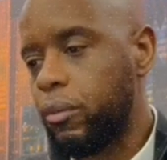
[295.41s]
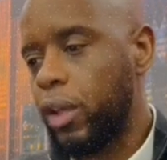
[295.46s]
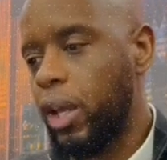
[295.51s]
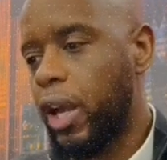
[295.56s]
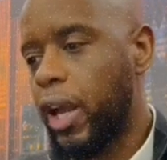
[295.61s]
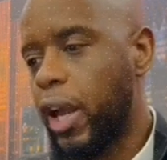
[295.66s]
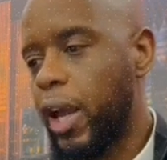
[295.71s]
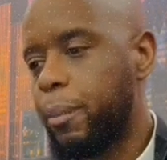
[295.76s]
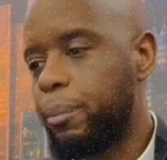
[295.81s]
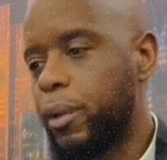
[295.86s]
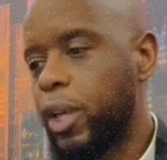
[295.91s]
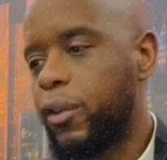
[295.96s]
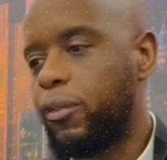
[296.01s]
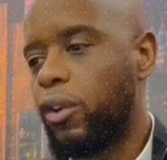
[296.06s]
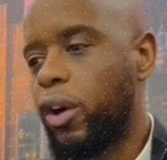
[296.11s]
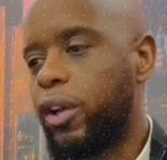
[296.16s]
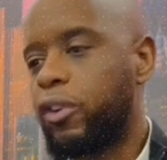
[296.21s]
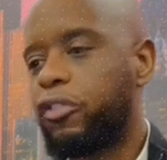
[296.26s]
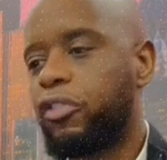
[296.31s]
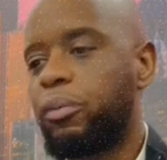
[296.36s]
If
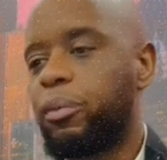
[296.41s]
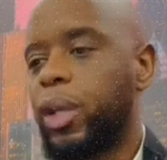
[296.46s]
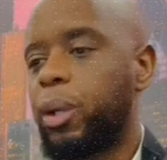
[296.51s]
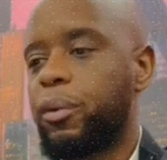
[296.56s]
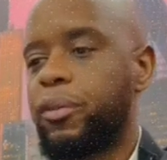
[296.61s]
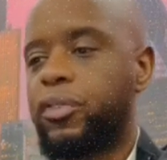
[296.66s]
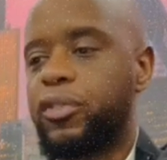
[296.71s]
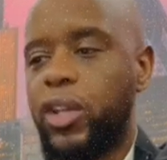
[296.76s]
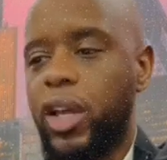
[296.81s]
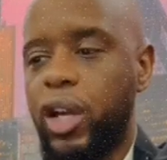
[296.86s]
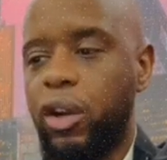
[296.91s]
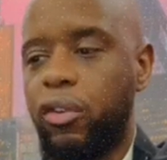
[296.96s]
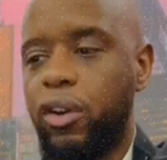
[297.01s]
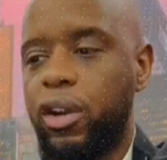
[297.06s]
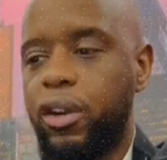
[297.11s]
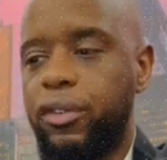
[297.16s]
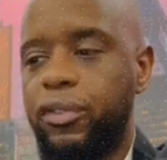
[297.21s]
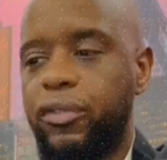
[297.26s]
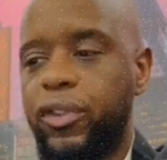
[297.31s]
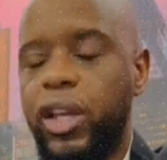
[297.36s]
you're unfamiliar with
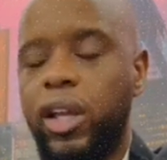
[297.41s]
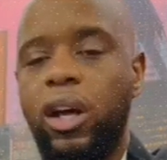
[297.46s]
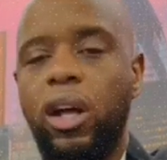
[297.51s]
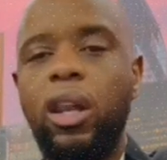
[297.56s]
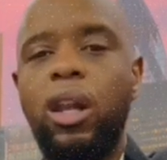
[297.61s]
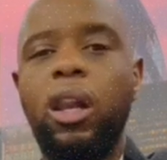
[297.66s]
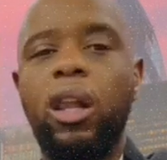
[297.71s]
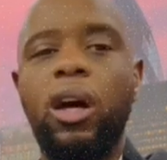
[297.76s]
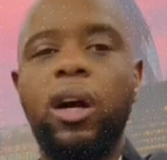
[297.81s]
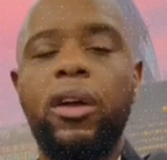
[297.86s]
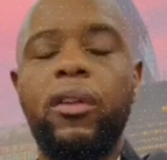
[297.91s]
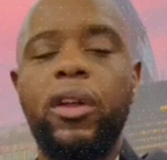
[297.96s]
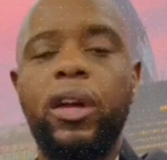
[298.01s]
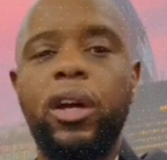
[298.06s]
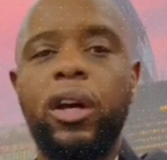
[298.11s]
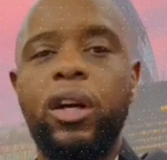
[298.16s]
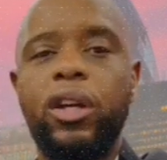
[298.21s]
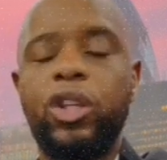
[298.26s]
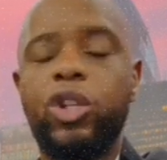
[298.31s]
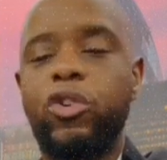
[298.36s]
Statkraft, they are
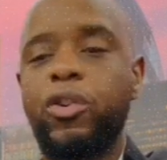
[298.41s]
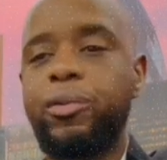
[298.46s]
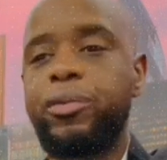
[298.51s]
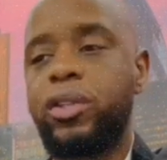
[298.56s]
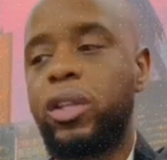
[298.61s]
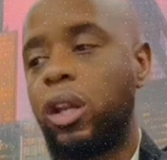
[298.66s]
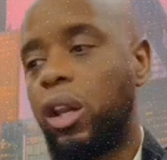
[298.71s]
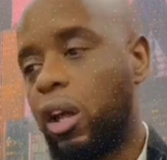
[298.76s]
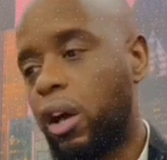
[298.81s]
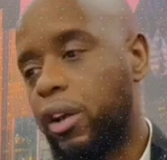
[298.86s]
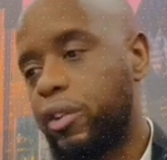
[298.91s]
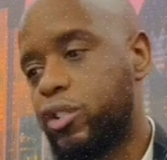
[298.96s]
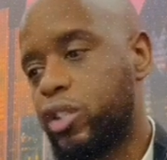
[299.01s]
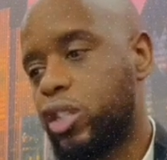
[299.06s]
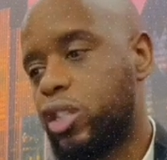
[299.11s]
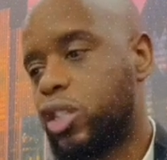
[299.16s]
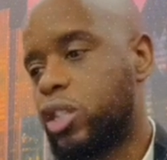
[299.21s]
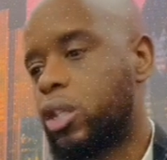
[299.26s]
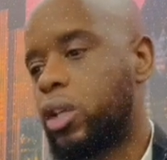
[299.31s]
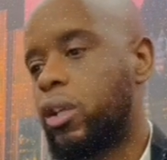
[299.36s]
Europe's
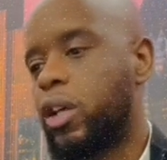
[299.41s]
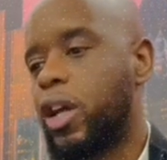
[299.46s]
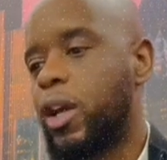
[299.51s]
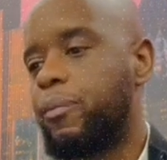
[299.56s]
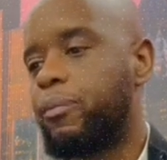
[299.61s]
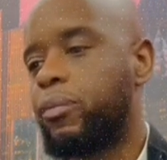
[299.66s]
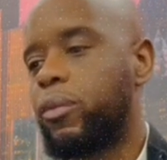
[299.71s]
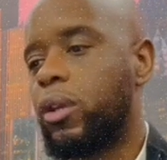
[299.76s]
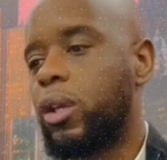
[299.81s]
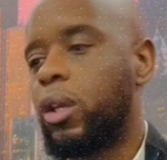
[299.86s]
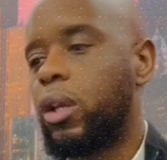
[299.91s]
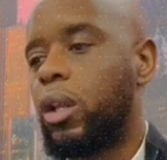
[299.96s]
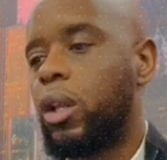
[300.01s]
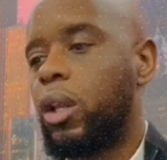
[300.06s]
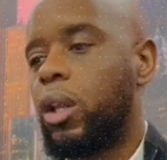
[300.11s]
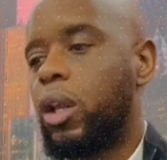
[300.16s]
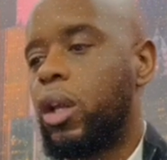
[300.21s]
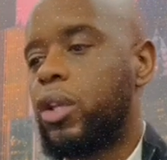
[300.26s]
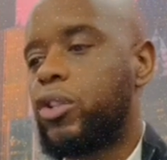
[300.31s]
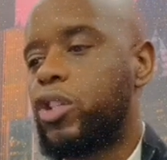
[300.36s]
largest
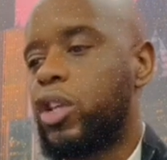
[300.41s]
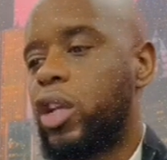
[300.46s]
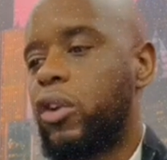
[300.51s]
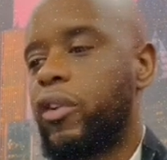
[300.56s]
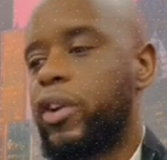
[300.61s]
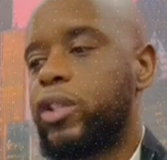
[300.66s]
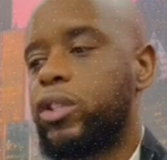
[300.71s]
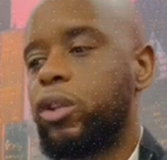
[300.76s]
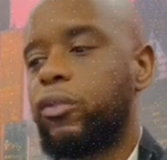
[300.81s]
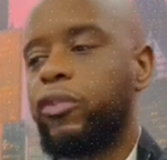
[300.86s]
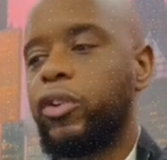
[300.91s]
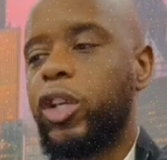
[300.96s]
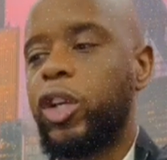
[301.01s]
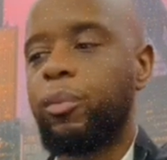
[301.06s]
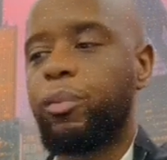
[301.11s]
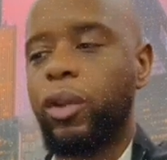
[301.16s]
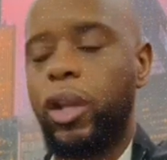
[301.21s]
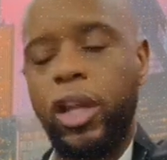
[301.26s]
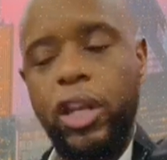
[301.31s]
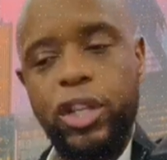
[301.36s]
generator of
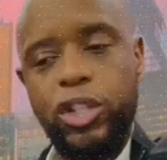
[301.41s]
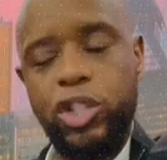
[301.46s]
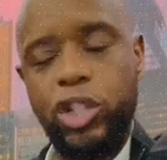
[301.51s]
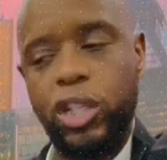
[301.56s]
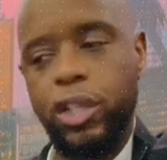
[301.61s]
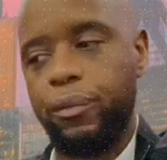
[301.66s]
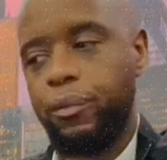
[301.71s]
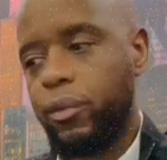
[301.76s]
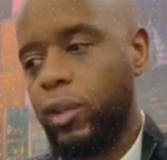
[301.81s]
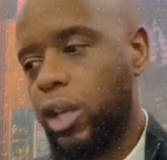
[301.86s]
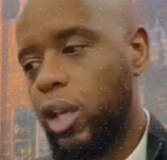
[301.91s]
renewable energy.